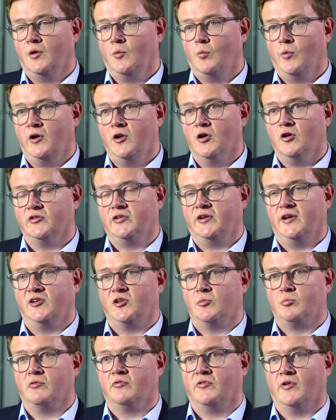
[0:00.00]
We're not here
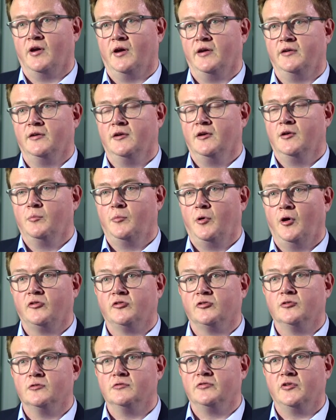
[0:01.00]
to provide
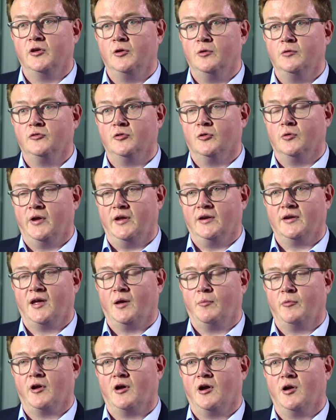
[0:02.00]
personal views or
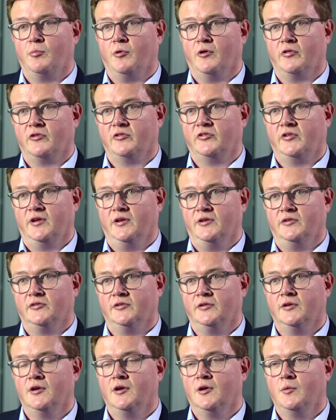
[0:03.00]
incoming
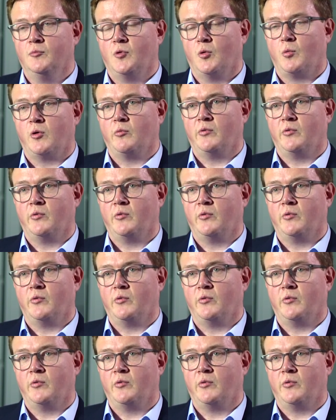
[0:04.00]
hypotheses, but we